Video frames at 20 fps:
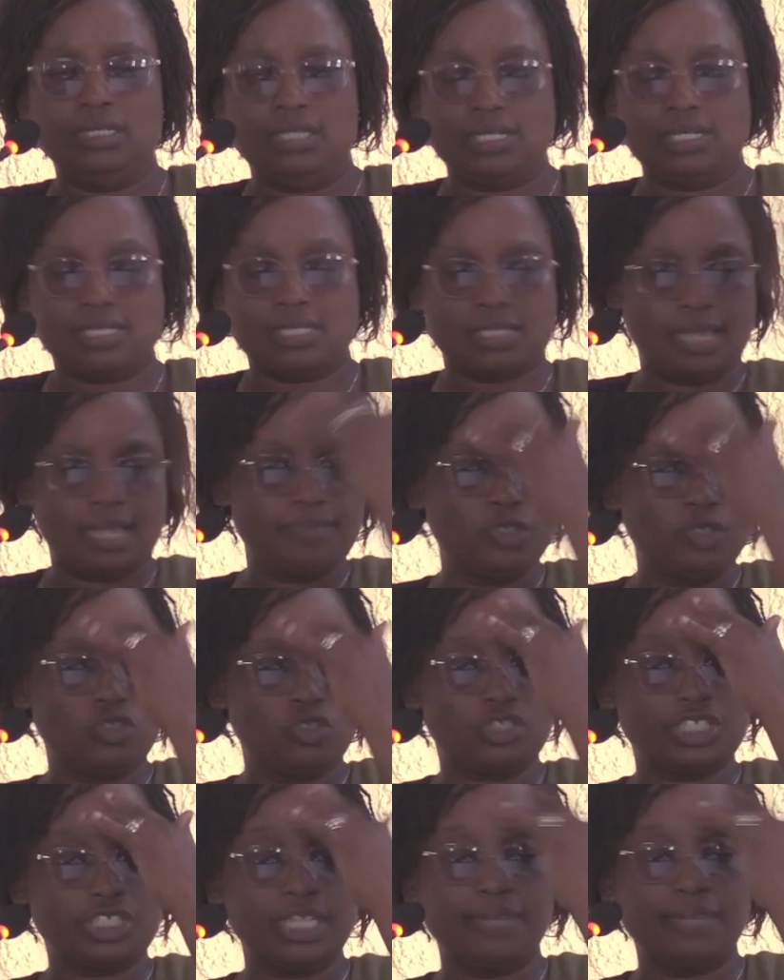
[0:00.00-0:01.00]
some
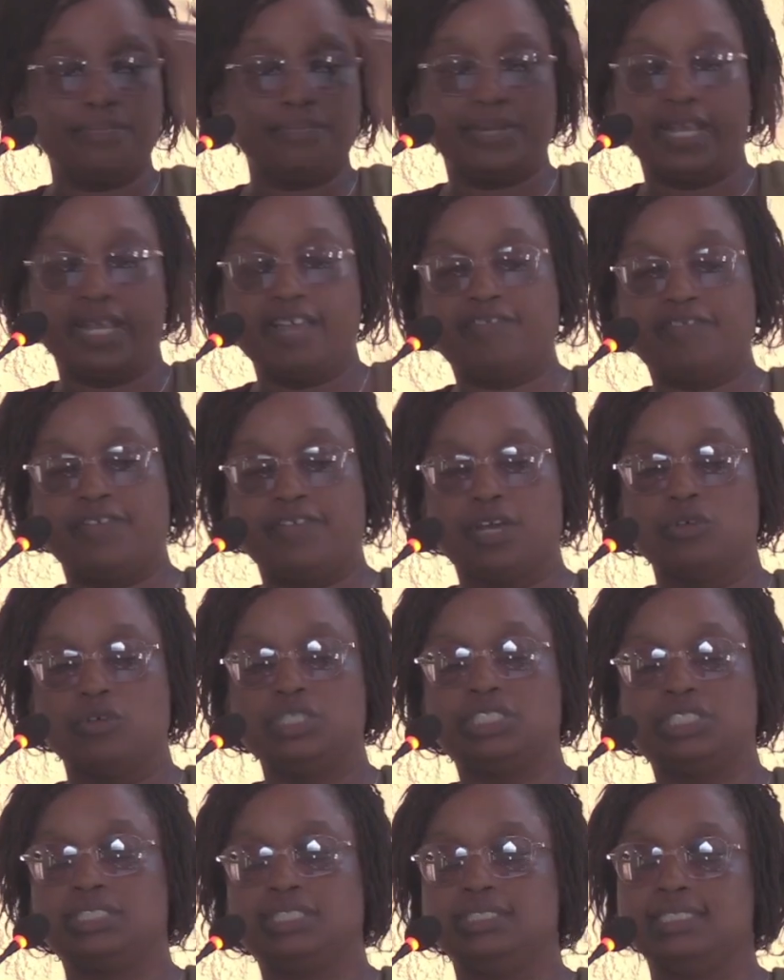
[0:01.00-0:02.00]
nutrition behavior
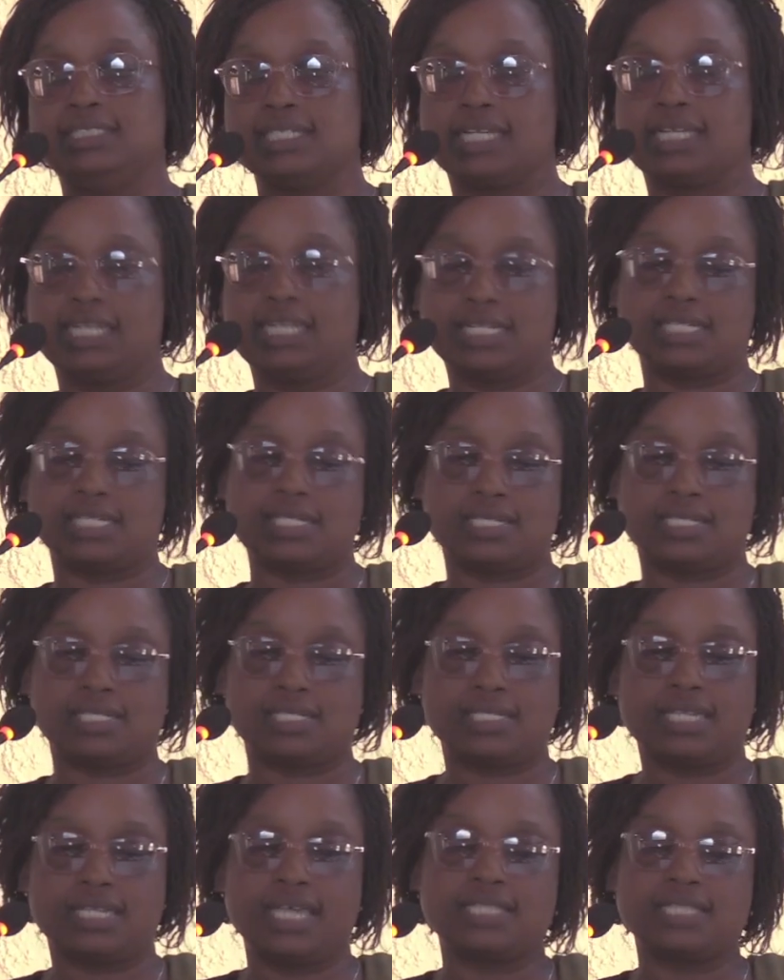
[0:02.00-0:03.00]
which decreases
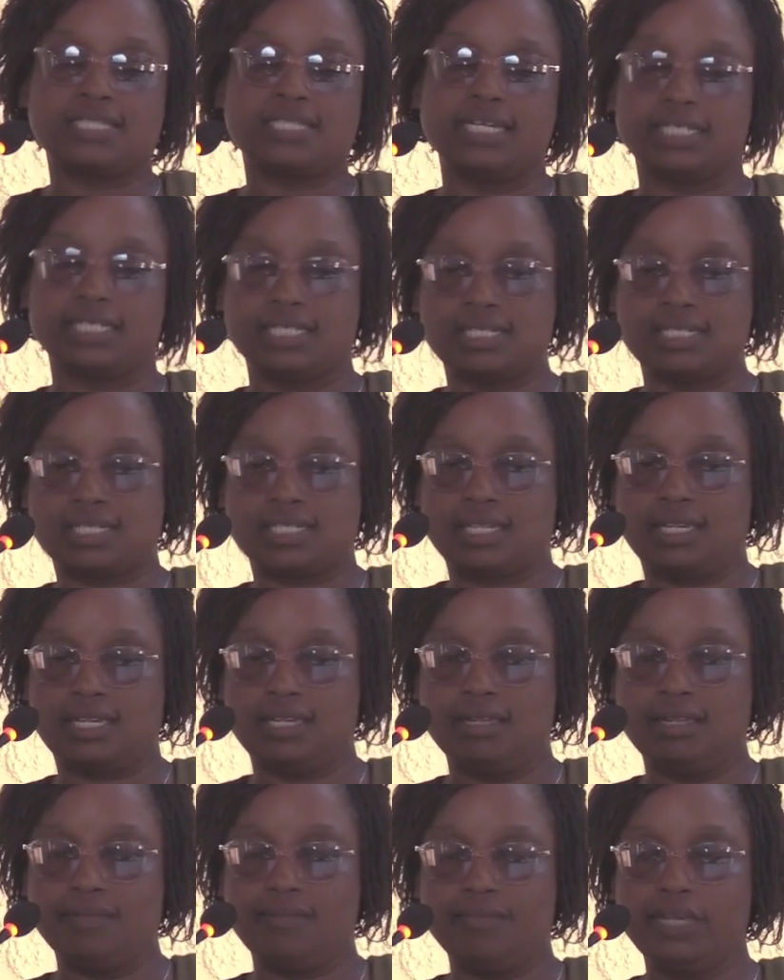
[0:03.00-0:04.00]
cancer risk
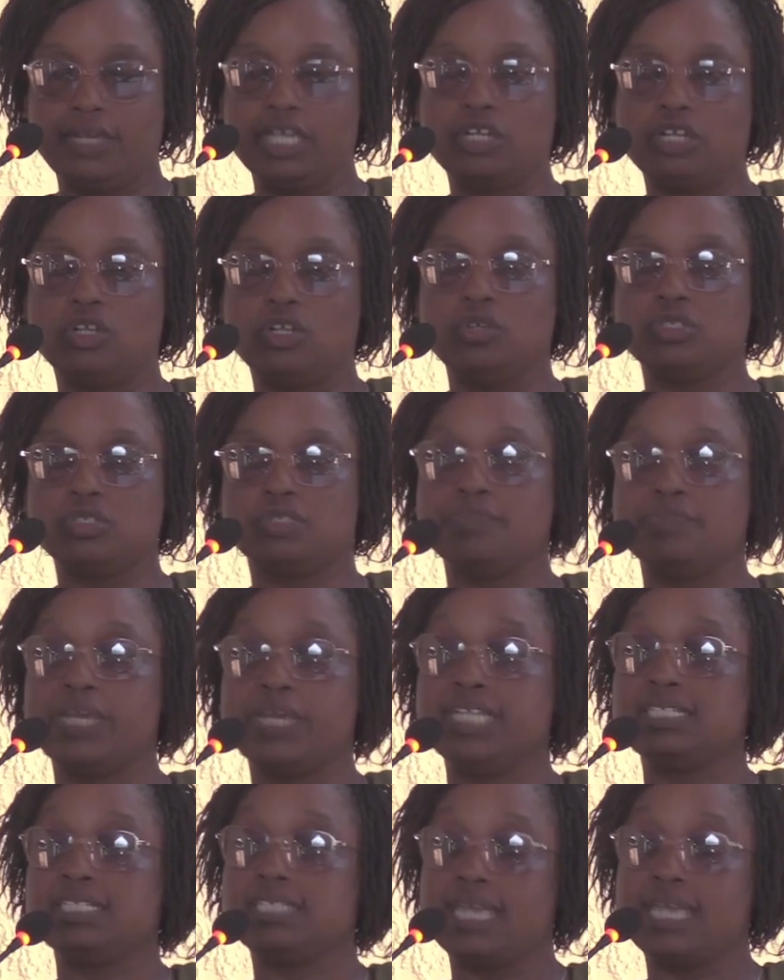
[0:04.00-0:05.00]
include
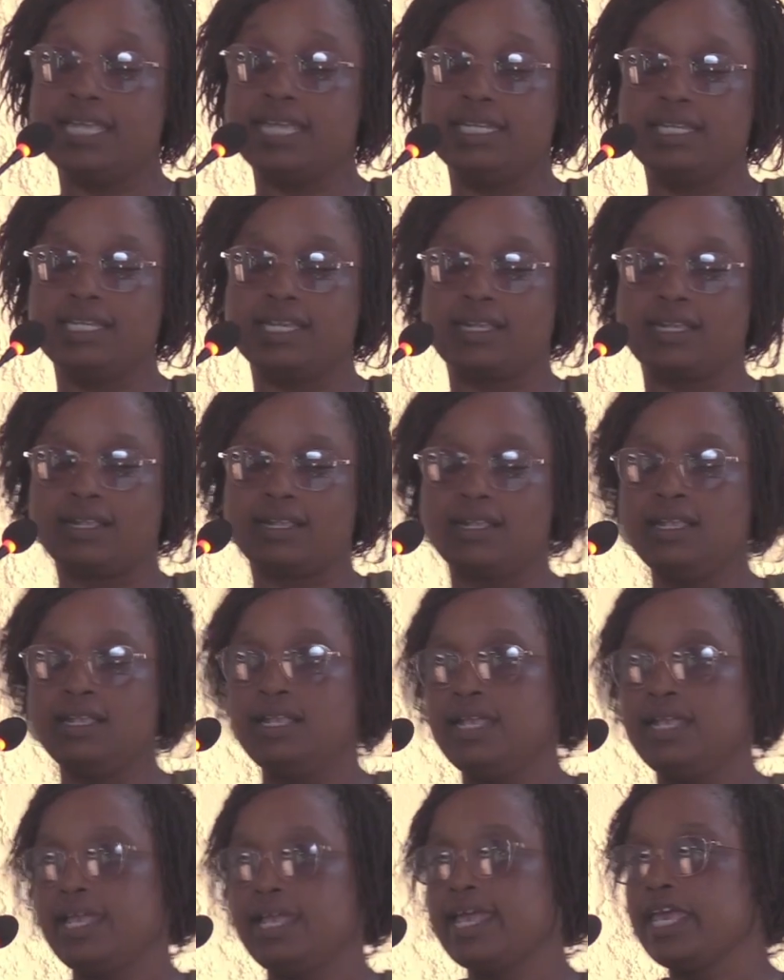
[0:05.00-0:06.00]
maintaining
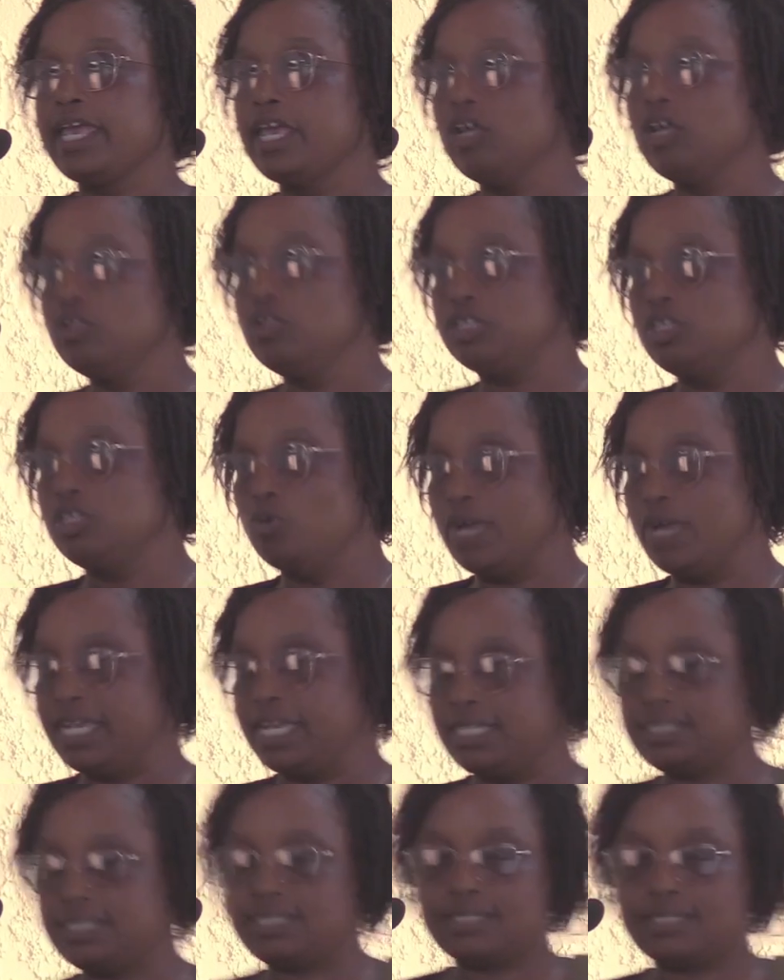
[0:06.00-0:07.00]
a healthy weight,